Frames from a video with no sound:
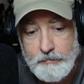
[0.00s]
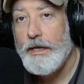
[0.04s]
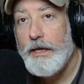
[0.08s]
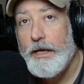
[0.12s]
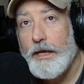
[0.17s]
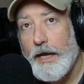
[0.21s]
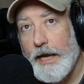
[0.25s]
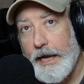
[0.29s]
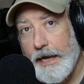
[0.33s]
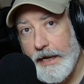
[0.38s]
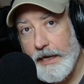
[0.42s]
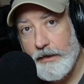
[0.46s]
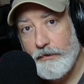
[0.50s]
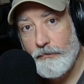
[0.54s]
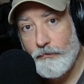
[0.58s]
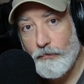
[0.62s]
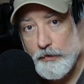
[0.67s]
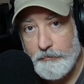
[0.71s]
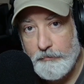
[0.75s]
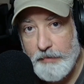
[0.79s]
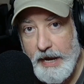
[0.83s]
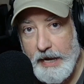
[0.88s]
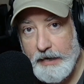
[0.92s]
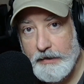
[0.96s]
And
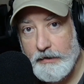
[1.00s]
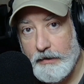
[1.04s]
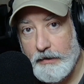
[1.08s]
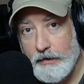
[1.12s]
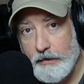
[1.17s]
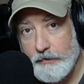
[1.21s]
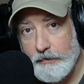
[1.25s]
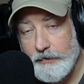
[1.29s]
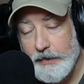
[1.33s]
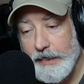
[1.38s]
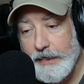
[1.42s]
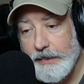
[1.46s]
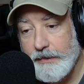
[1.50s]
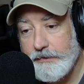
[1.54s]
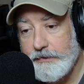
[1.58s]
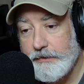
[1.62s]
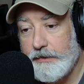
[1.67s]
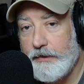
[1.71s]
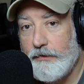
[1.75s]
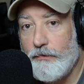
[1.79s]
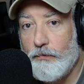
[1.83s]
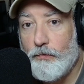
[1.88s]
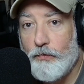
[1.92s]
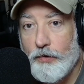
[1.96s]
we're back on the
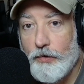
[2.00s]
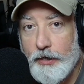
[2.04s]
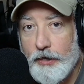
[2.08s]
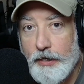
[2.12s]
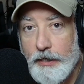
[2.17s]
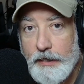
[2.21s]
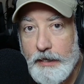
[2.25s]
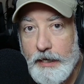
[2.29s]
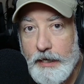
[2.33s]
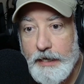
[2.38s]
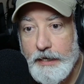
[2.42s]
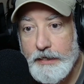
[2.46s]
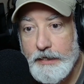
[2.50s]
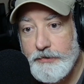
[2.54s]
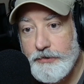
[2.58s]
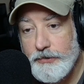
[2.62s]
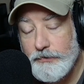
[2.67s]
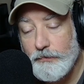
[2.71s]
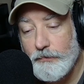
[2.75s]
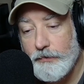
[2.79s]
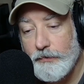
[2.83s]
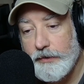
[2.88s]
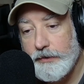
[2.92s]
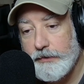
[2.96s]
NT1, and I
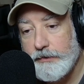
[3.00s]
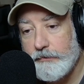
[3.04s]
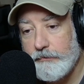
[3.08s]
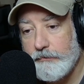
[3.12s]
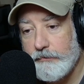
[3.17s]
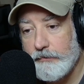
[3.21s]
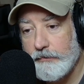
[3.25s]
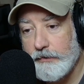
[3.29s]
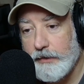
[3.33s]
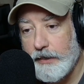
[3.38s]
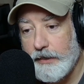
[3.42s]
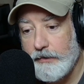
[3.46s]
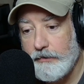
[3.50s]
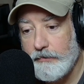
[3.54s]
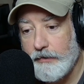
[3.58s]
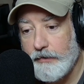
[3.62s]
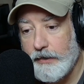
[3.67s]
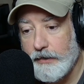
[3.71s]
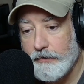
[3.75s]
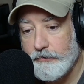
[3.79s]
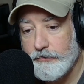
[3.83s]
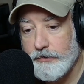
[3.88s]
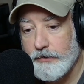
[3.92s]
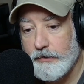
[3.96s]
just wanted to let you
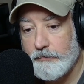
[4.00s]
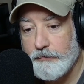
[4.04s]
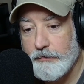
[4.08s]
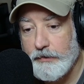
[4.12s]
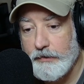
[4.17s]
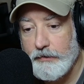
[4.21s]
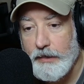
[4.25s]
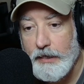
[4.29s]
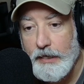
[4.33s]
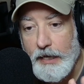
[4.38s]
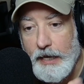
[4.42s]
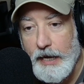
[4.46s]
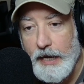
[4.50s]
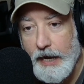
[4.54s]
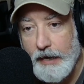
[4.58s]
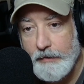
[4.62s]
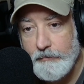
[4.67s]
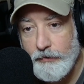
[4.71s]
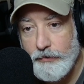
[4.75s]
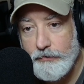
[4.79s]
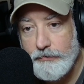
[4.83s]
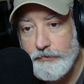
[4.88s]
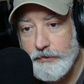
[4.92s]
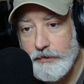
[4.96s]
hear something. I'm
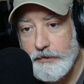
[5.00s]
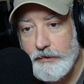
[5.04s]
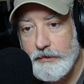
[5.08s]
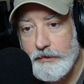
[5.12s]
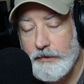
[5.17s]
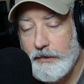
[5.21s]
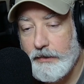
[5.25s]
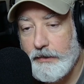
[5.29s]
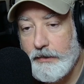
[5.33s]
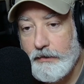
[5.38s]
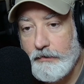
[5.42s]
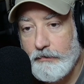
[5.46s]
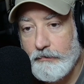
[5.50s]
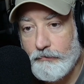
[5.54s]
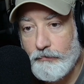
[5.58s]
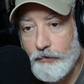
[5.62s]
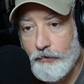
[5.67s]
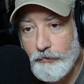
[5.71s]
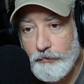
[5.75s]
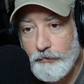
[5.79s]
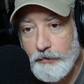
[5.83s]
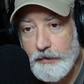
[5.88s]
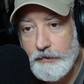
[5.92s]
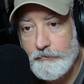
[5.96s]
using the
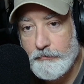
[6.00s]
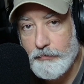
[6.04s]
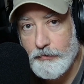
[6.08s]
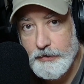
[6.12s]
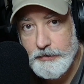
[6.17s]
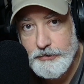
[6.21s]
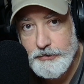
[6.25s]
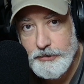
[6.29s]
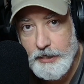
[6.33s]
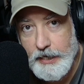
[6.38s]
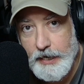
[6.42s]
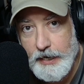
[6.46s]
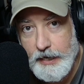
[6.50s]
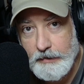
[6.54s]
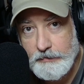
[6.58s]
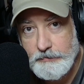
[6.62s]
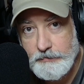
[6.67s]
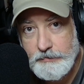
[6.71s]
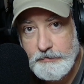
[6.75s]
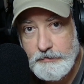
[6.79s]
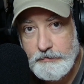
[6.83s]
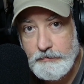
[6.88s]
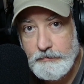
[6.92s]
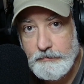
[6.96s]
Roland
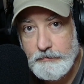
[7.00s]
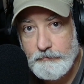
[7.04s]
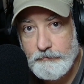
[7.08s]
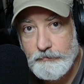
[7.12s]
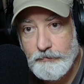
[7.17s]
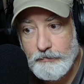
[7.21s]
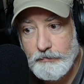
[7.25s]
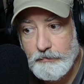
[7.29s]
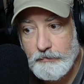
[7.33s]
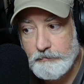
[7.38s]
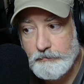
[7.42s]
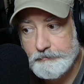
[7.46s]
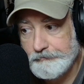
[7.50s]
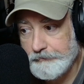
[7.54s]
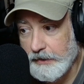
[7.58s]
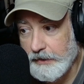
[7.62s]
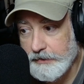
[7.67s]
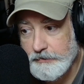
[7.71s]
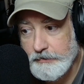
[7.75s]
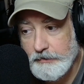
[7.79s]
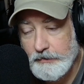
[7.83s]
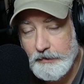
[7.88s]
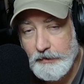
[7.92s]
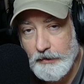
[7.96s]
Bridgecast for
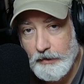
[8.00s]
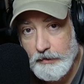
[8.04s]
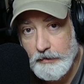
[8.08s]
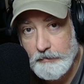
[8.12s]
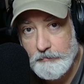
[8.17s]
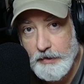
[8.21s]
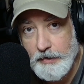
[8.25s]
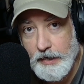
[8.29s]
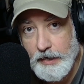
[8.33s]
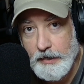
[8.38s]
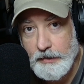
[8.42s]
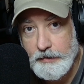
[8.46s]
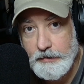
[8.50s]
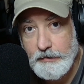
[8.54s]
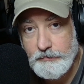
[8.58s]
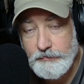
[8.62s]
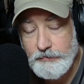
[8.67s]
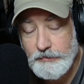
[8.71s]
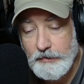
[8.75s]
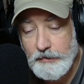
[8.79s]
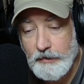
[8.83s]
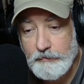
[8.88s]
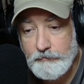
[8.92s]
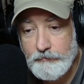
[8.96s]
basically all of my audio
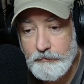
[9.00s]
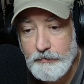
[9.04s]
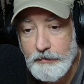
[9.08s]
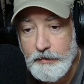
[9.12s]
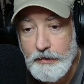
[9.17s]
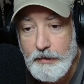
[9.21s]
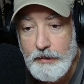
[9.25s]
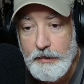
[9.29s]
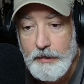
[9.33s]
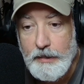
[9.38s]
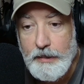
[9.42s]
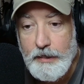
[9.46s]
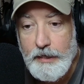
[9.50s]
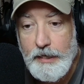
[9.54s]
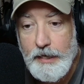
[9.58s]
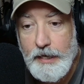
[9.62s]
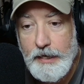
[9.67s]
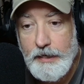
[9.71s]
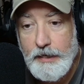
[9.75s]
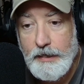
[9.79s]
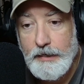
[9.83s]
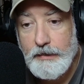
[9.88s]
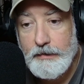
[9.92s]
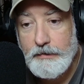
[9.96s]
stuff,
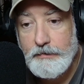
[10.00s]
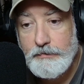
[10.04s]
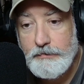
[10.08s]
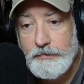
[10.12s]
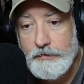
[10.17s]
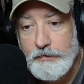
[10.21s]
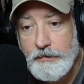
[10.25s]
and